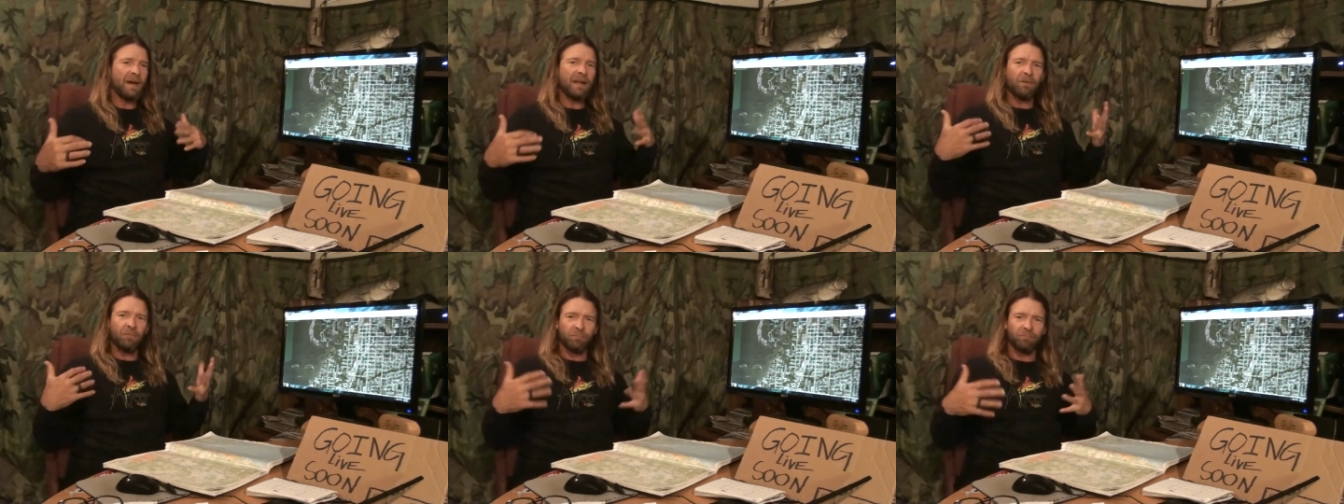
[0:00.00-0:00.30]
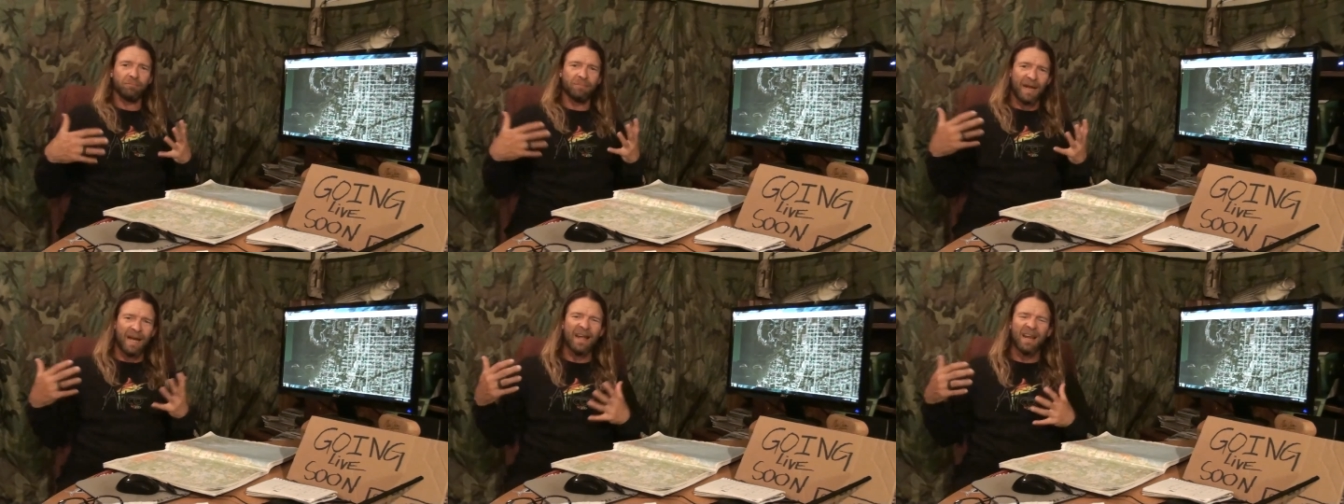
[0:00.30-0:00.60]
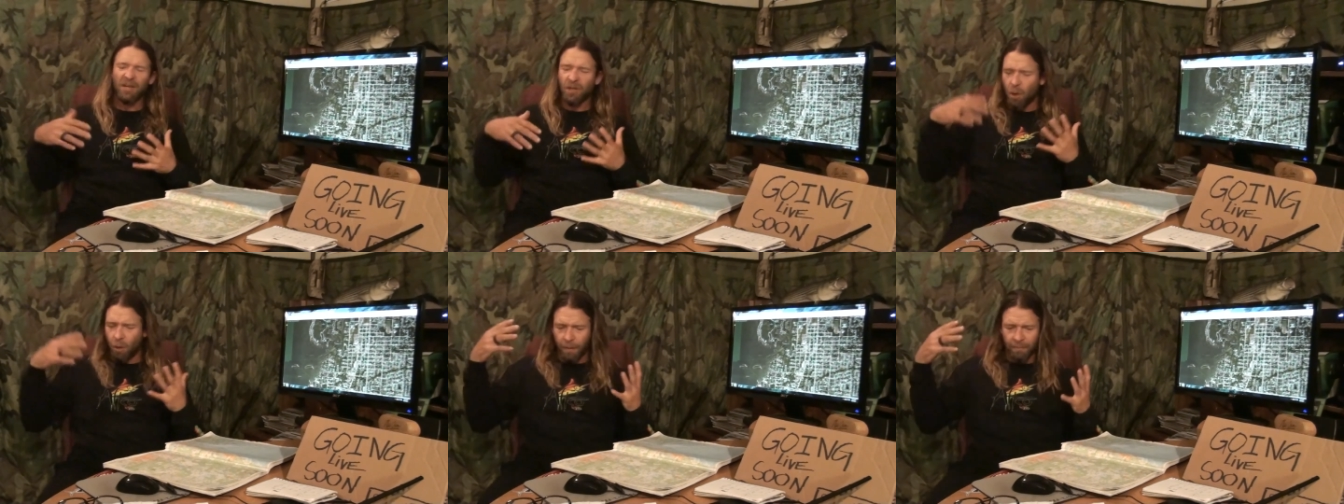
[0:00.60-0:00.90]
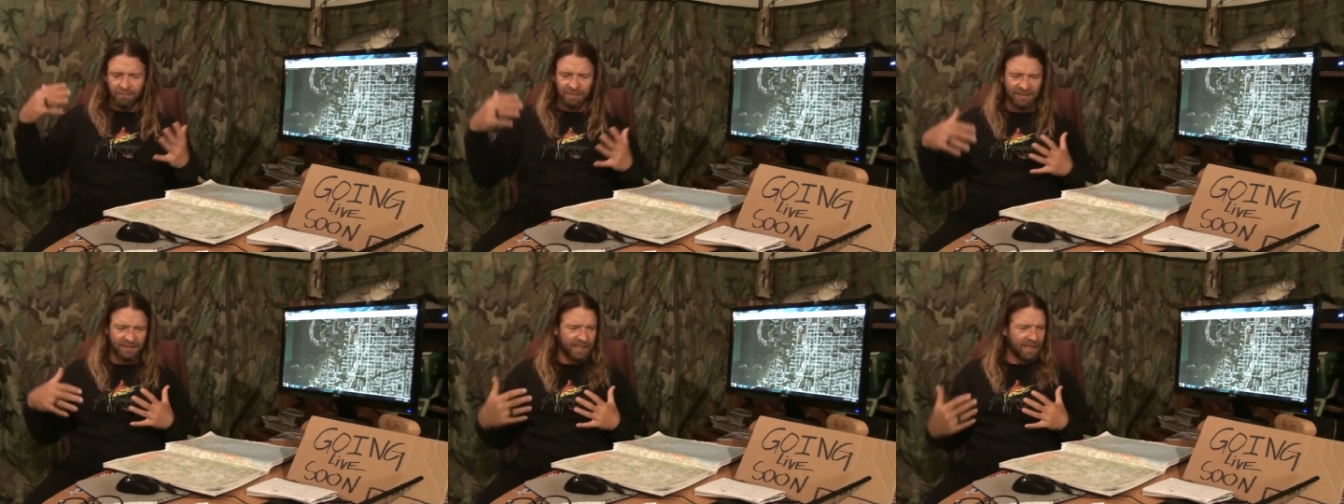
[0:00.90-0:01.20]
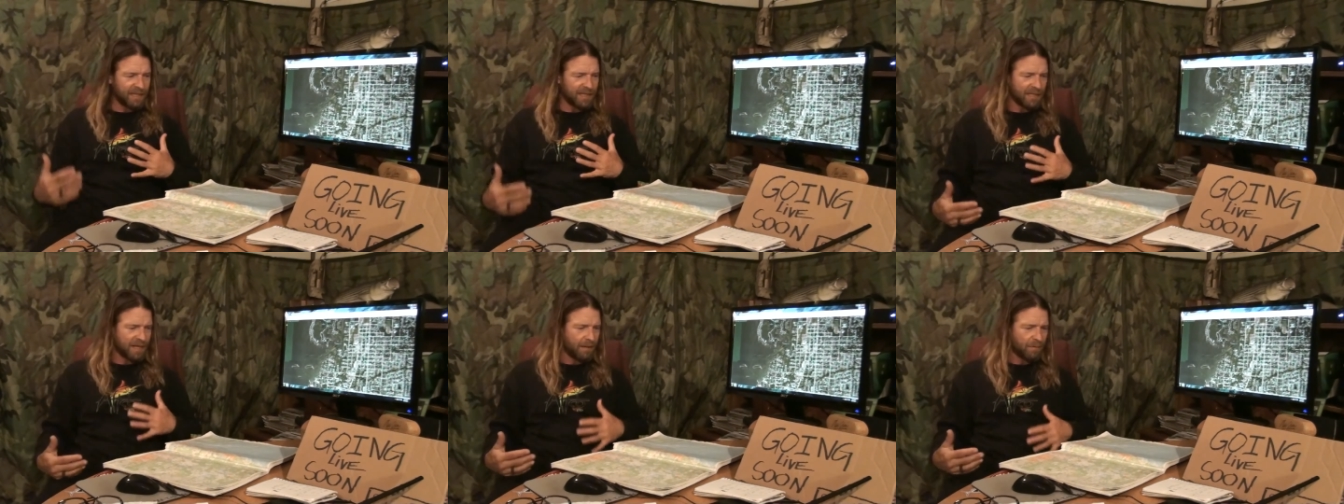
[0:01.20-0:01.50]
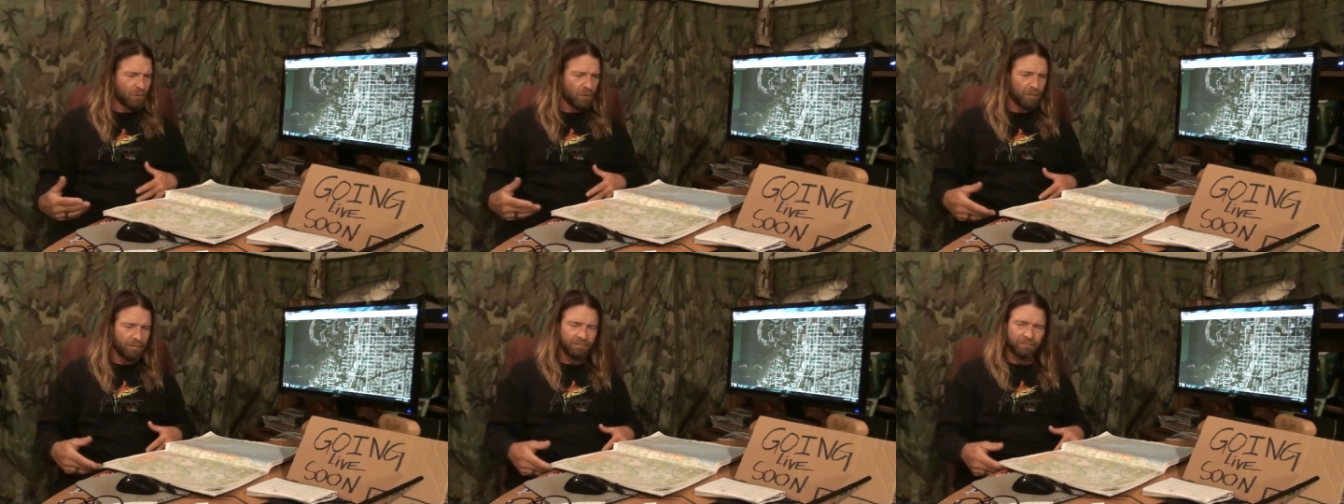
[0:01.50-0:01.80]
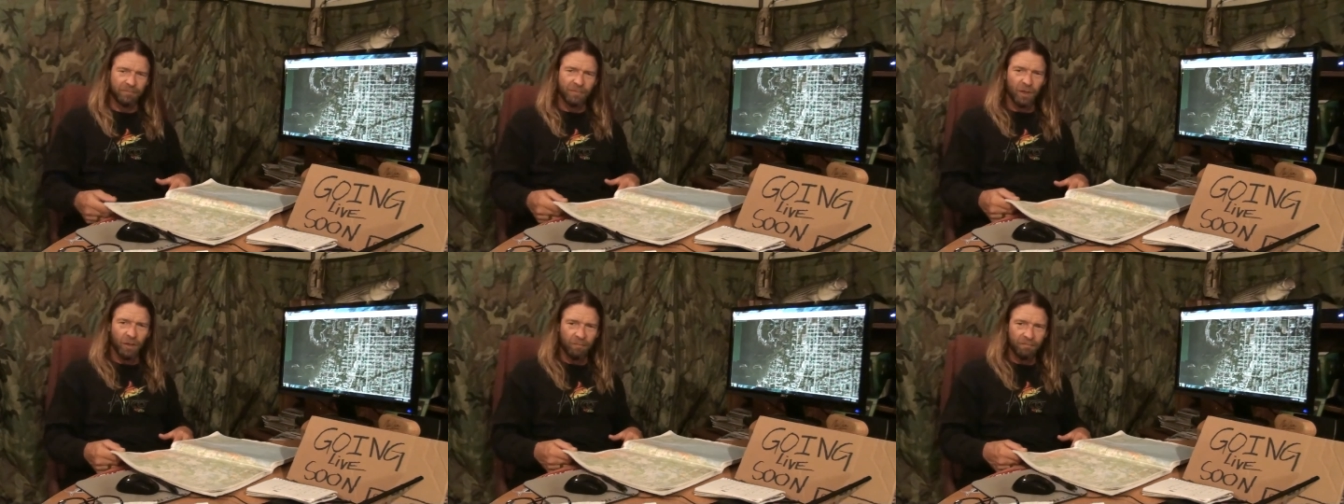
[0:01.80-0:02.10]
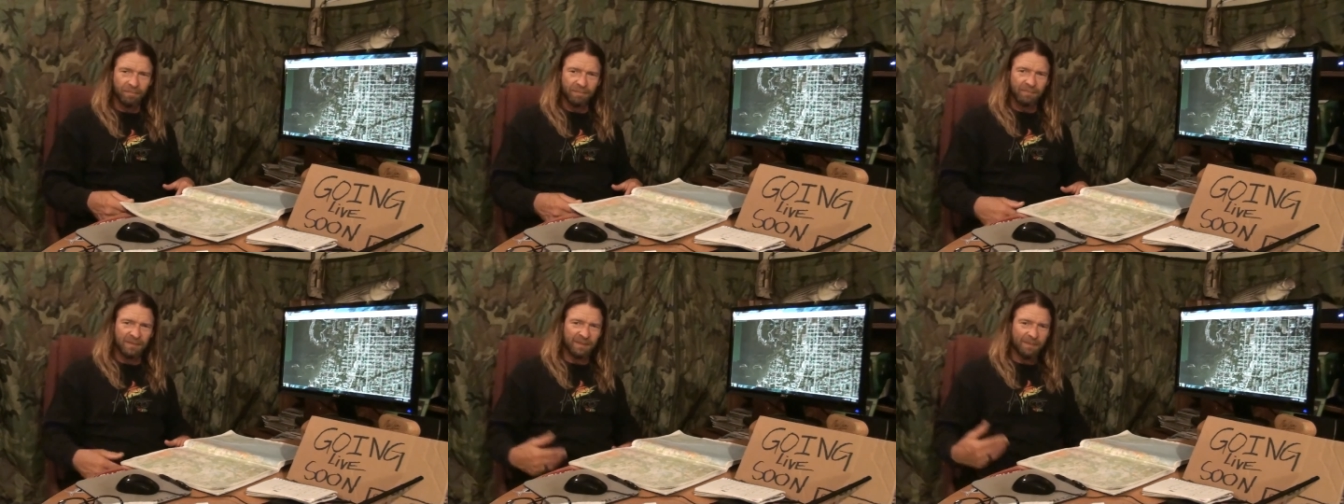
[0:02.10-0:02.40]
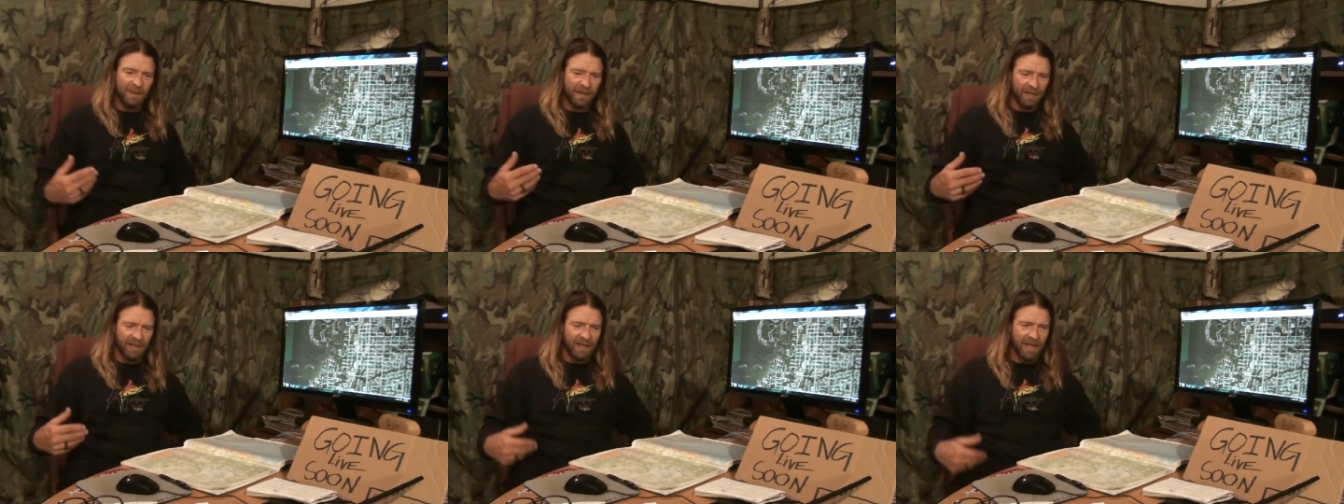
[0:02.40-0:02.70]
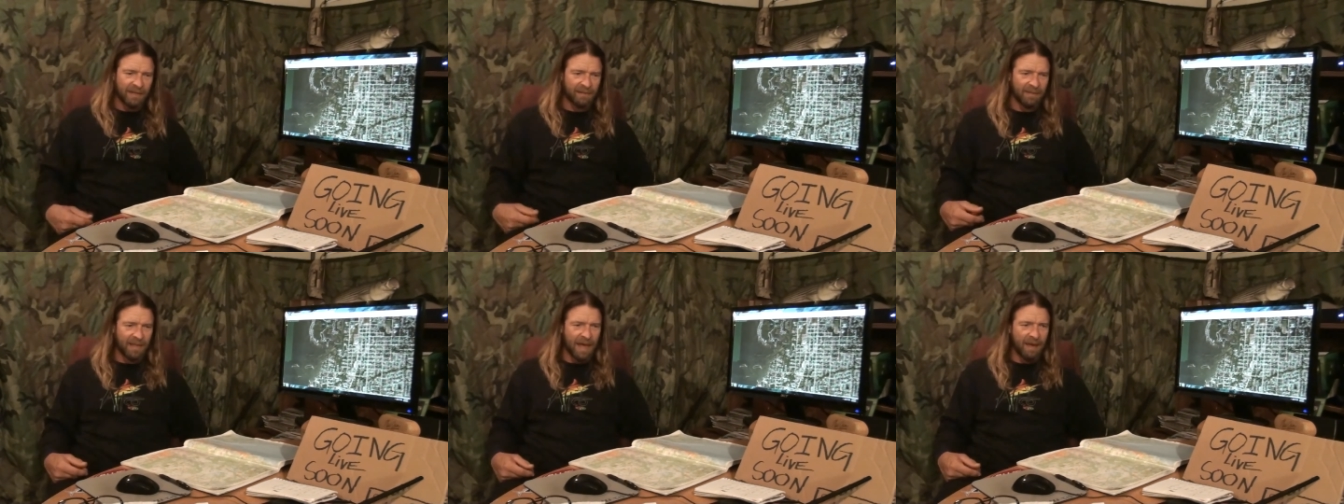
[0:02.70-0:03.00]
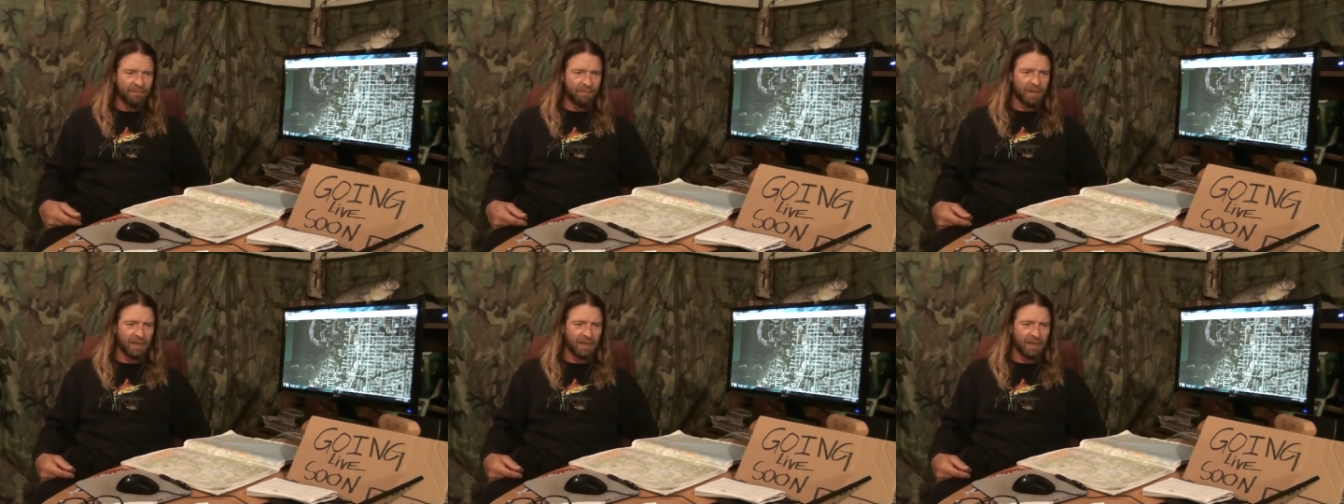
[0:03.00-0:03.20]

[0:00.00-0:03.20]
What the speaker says: I know I'm stinking. I know I'm smelling like that.